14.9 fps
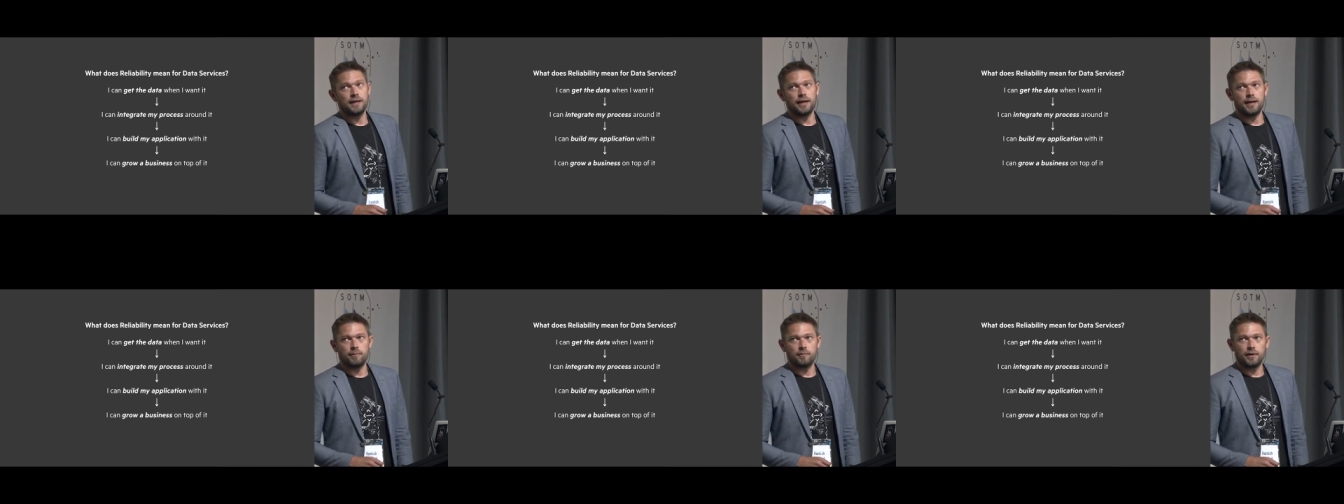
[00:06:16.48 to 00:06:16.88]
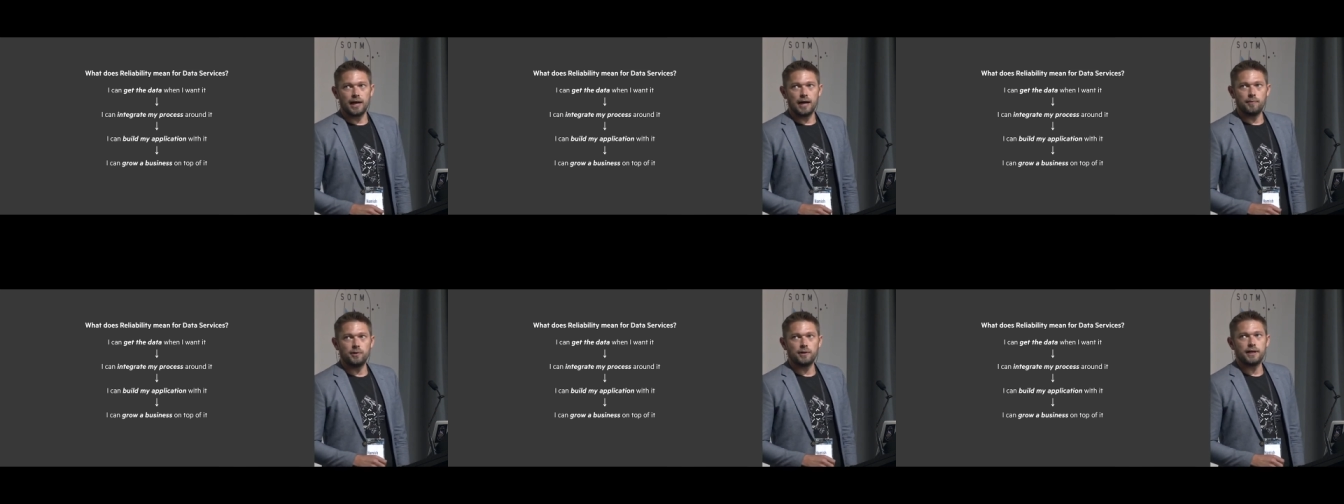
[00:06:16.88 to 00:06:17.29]
um,
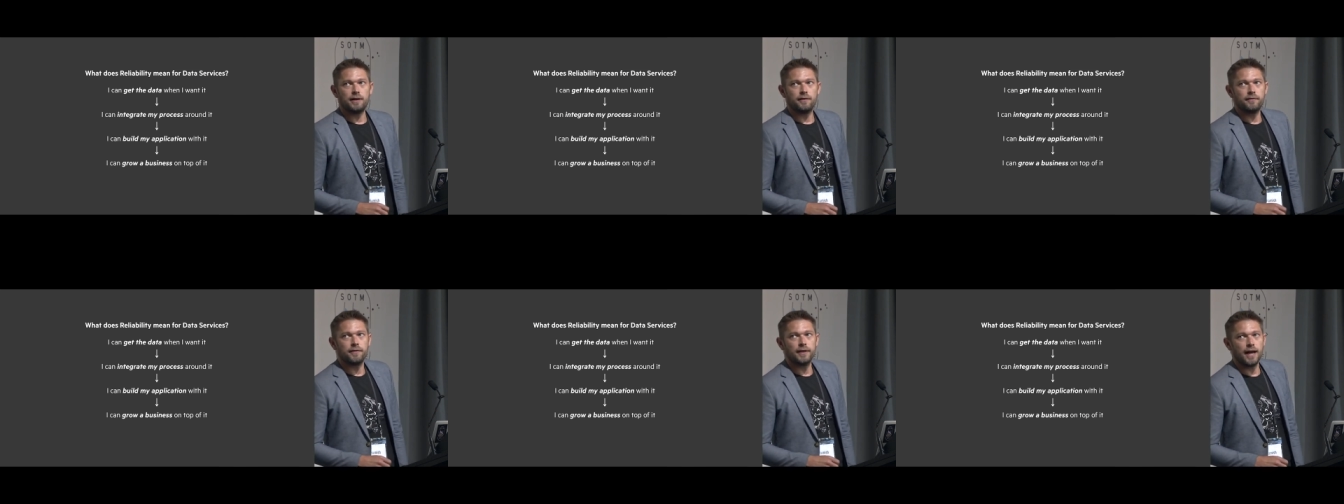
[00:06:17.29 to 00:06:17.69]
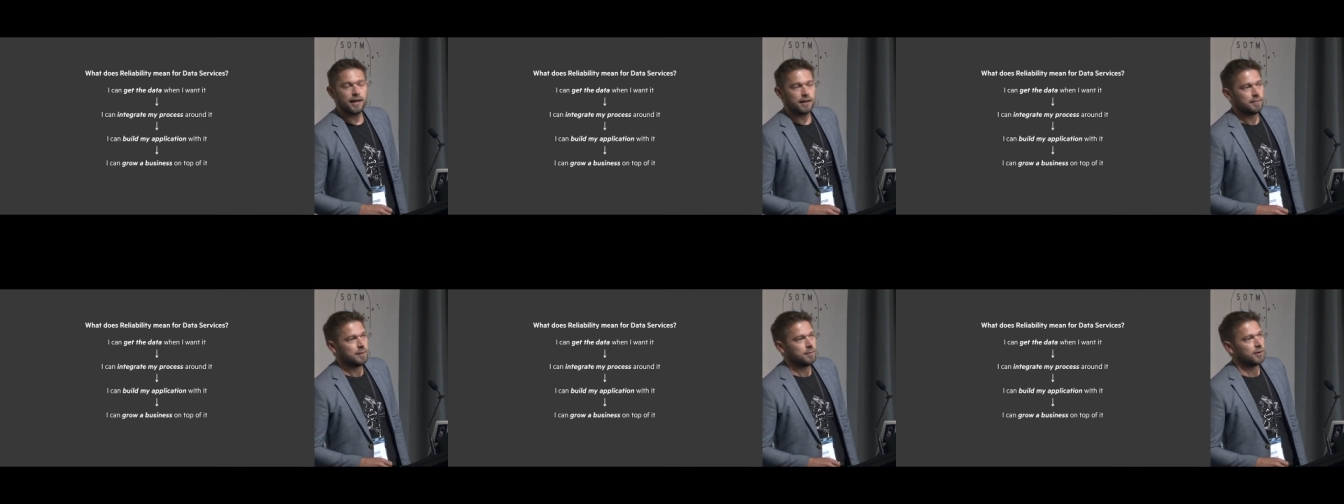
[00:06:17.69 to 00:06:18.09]
reliable enough that
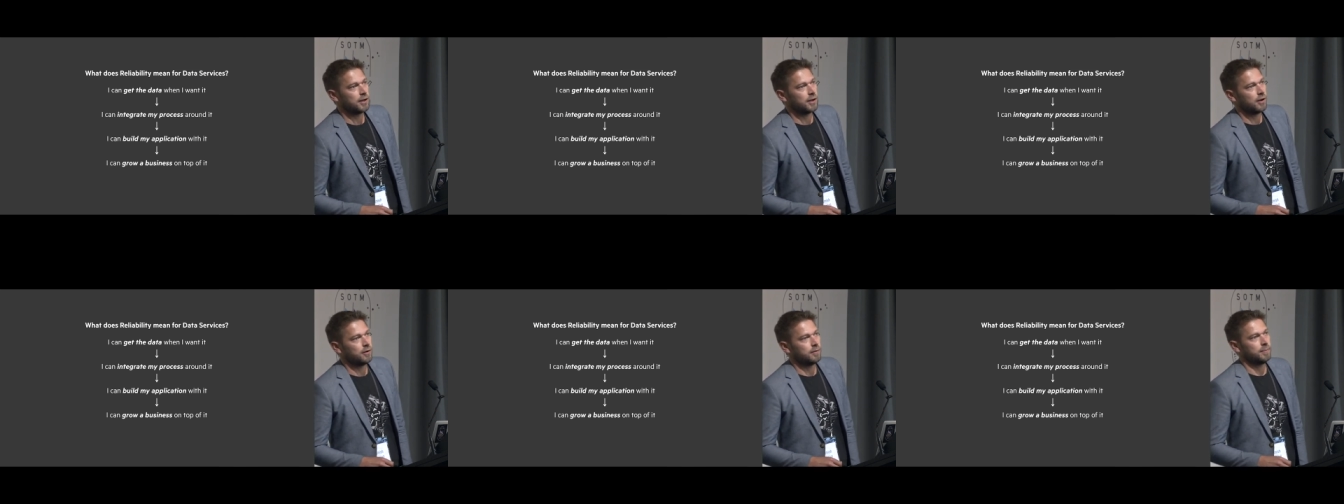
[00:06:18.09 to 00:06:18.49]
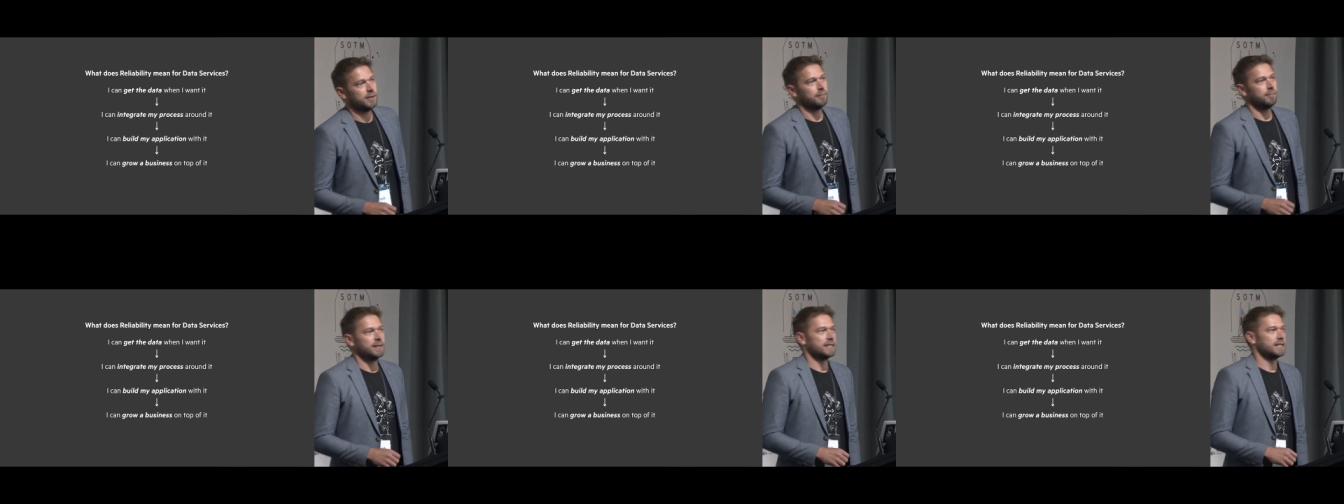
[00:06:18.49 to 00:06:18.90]
other people can go
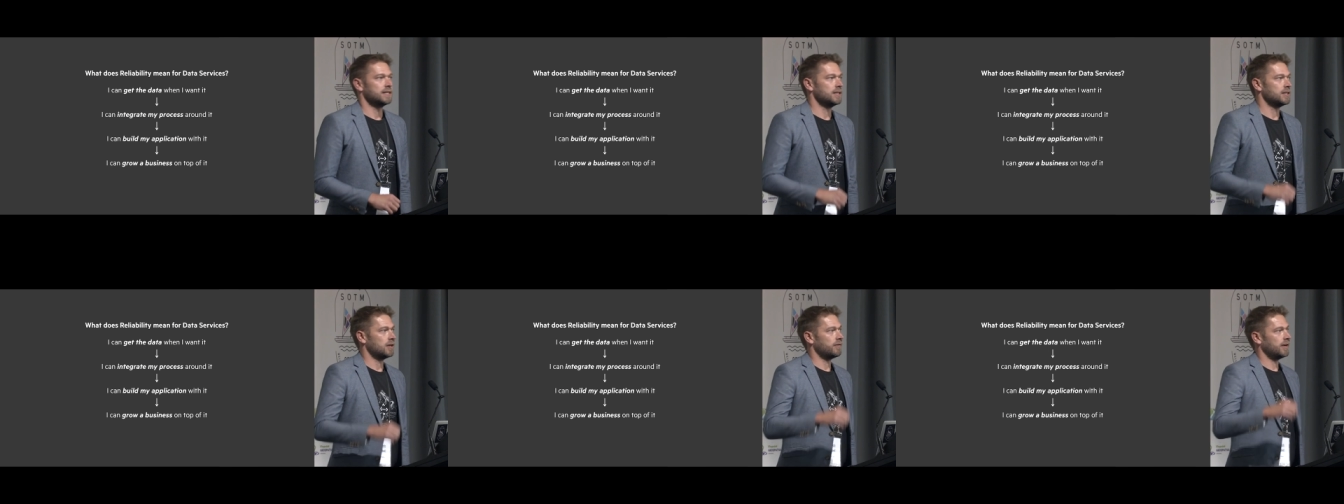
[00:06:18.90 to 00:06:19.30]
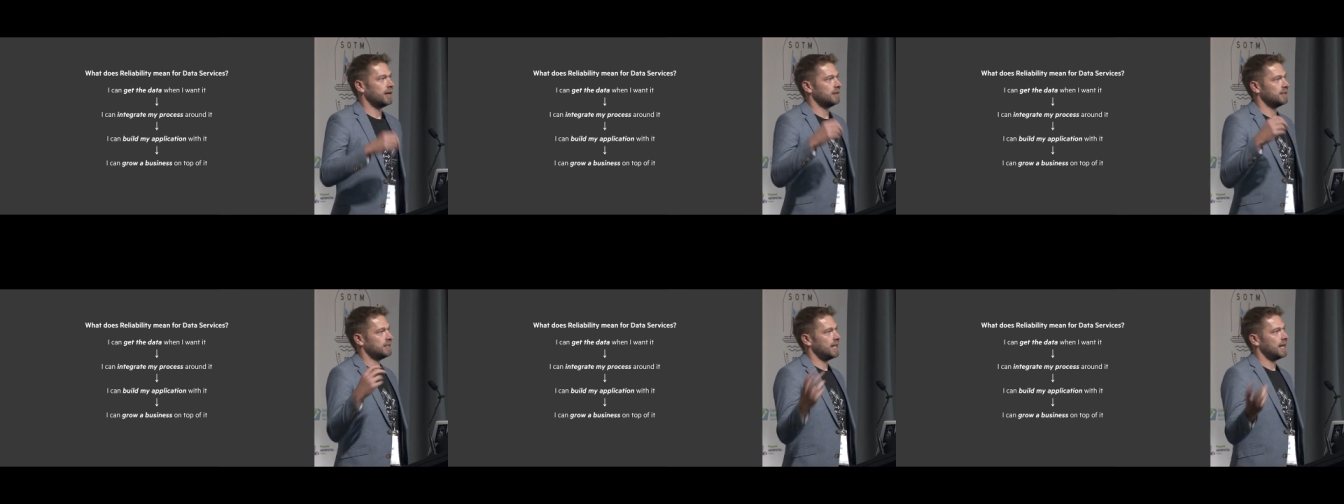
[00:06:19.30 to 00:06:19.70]
build businesses
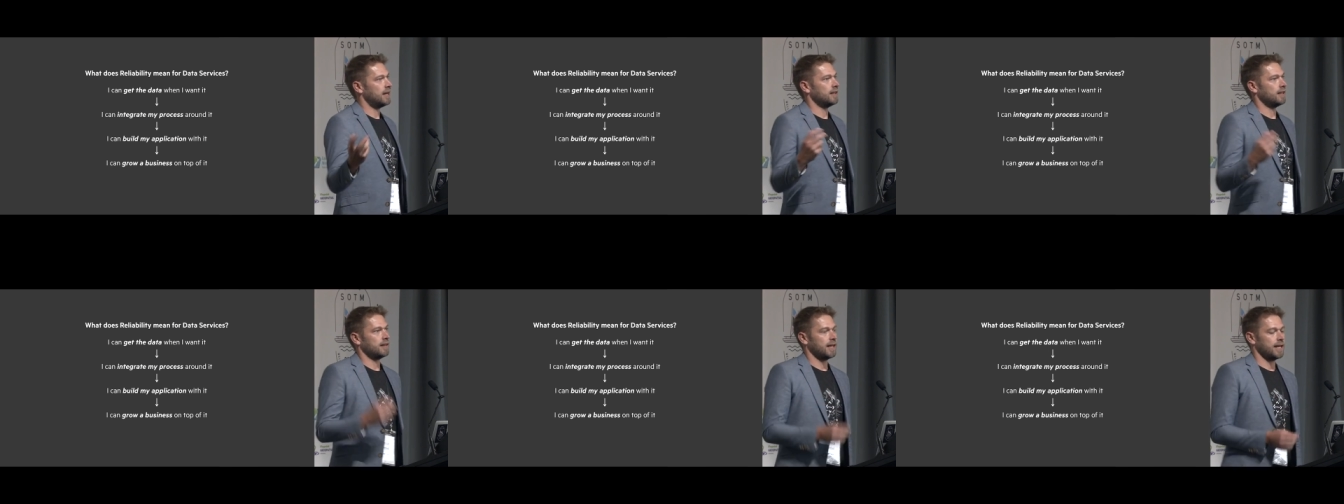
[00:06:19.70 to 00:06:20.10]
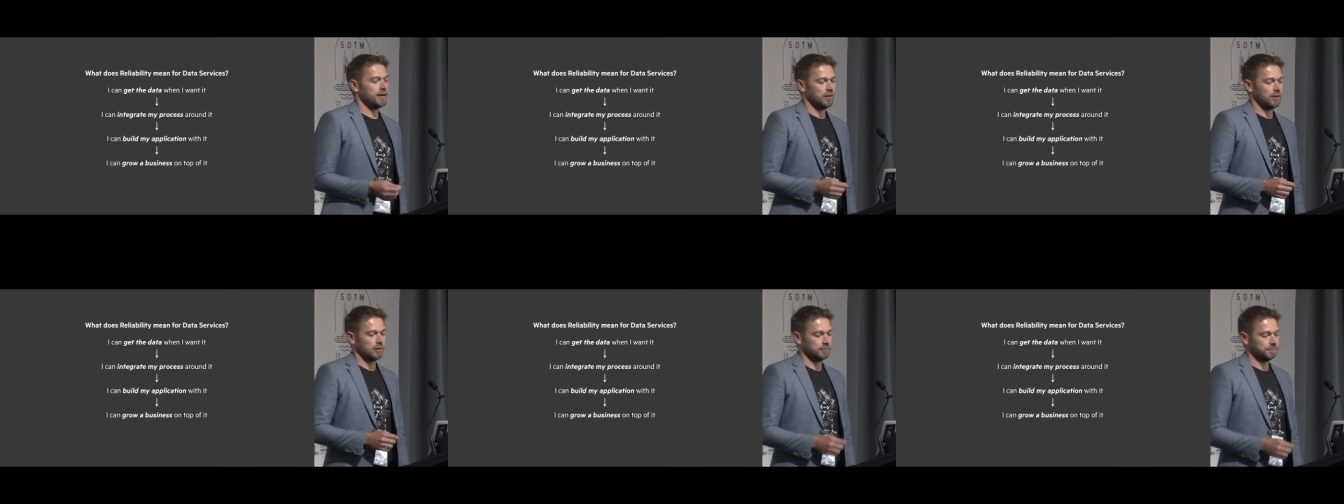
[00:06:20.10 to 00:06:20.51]
around data that they
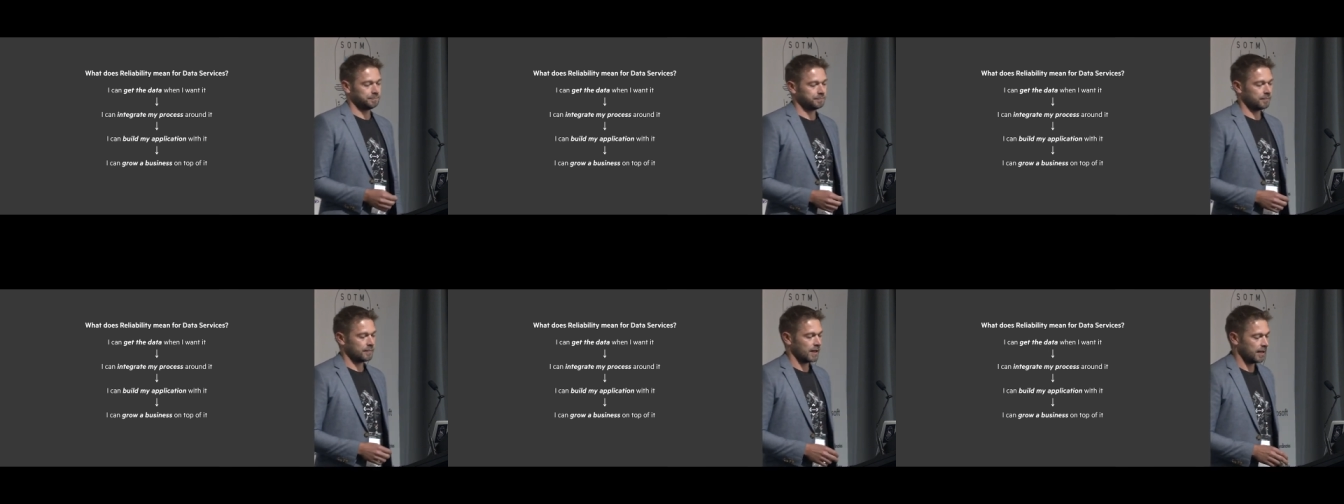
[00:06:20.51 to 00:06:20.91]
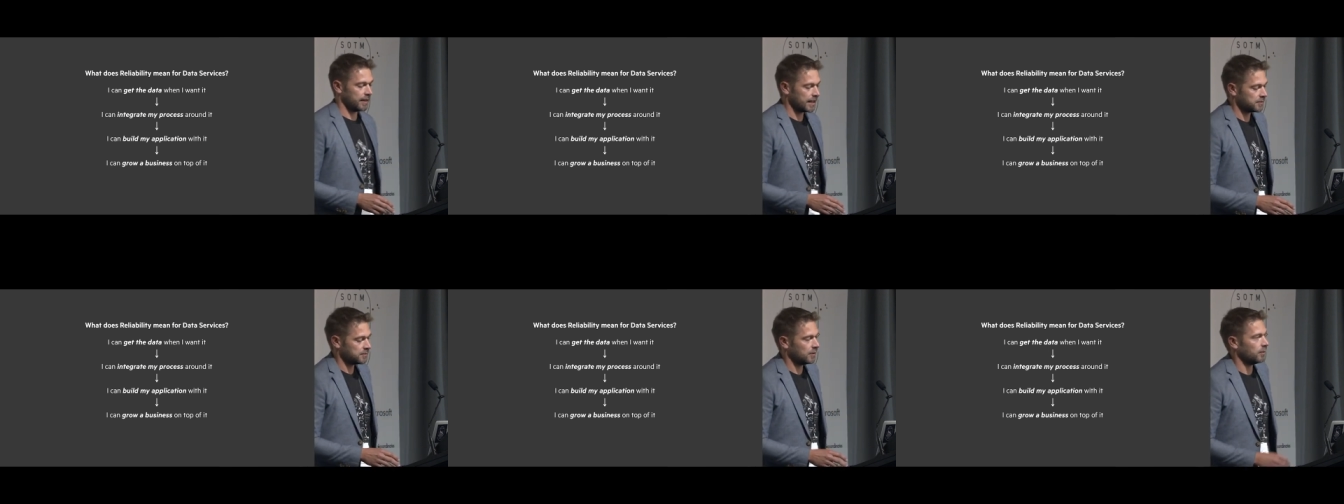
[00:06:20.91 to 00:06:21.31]
hold? And
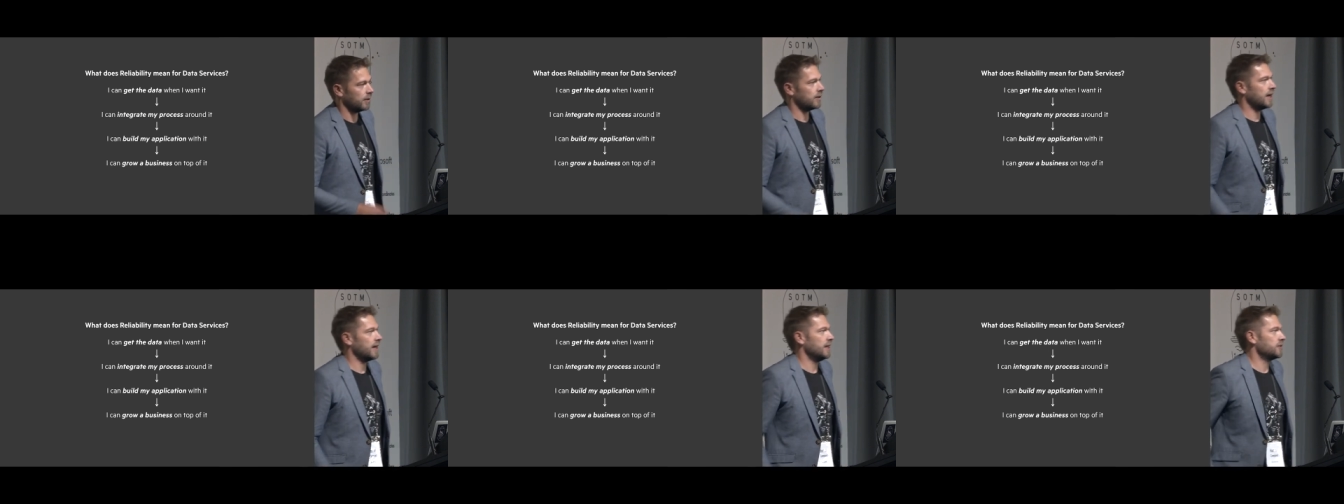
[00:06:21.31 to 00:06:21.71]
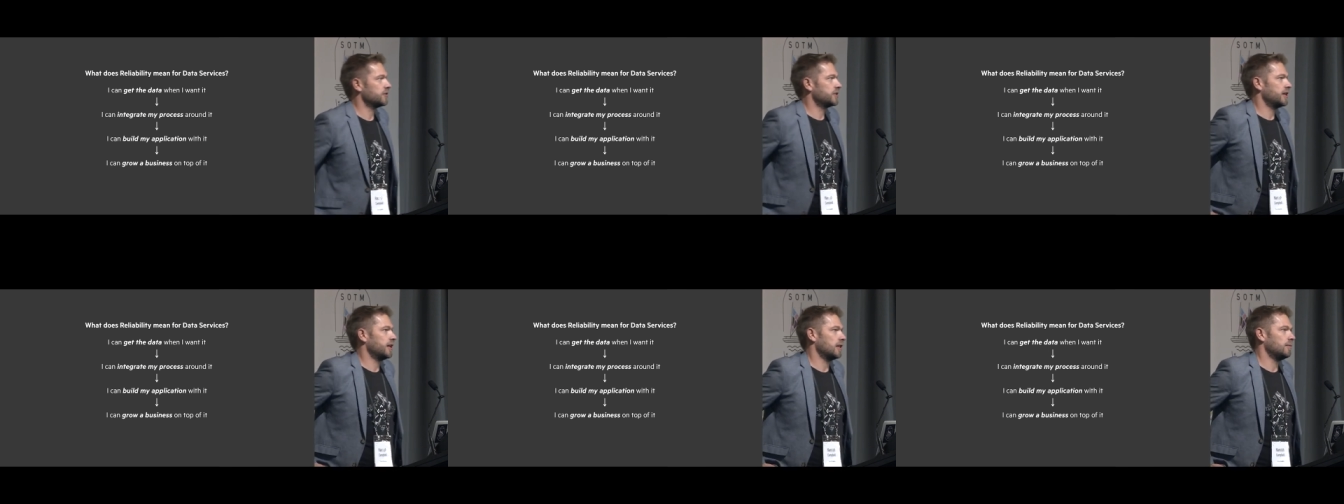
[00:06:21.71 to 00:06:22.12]
that's what we're quite
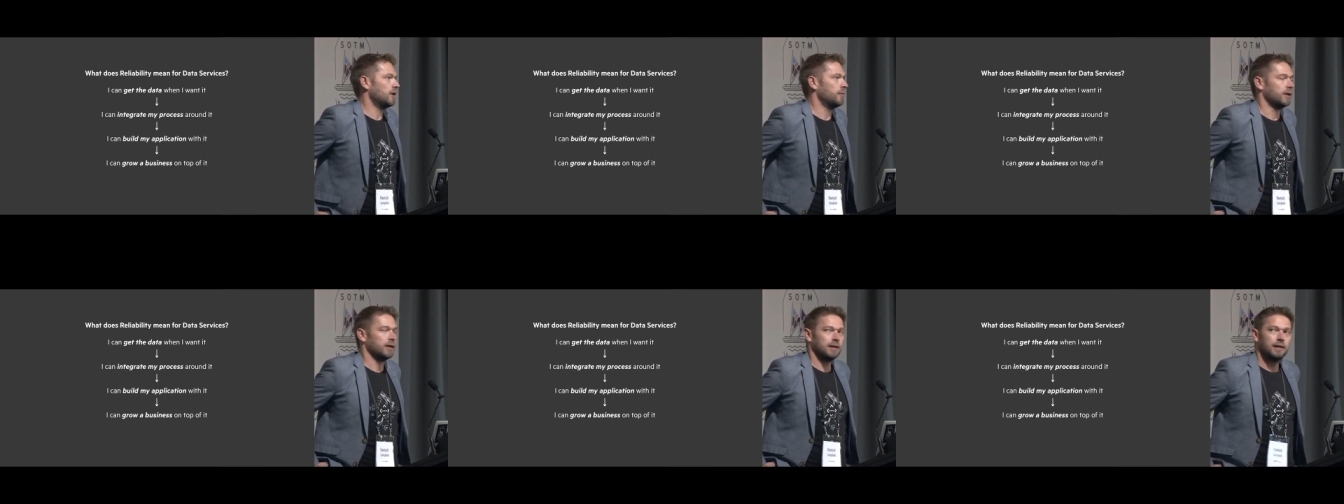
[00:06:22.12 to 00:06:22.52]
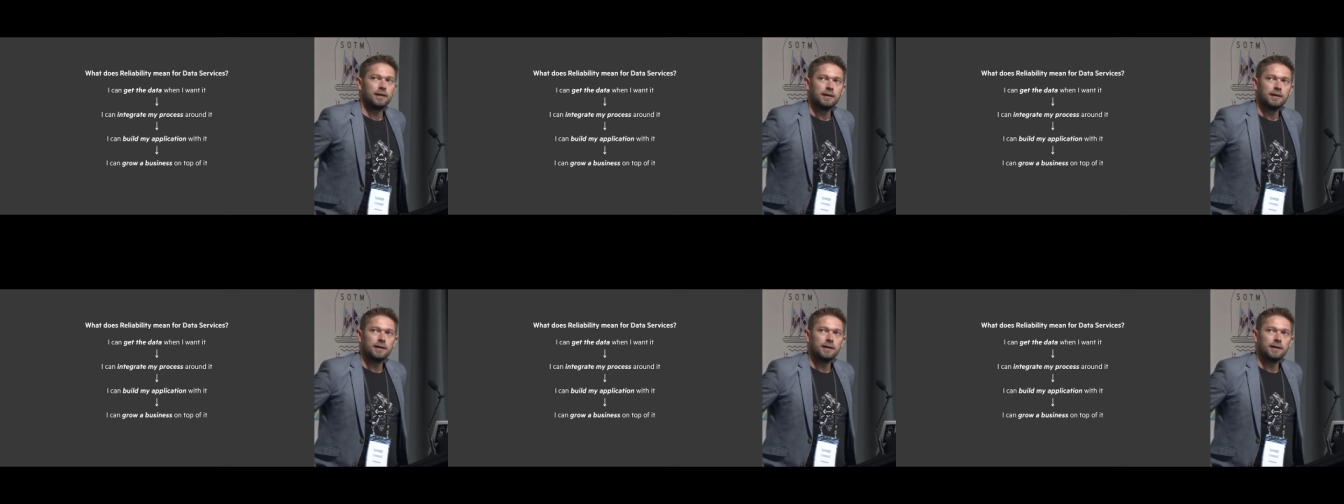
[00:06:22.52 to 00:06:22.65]
interested at the moment.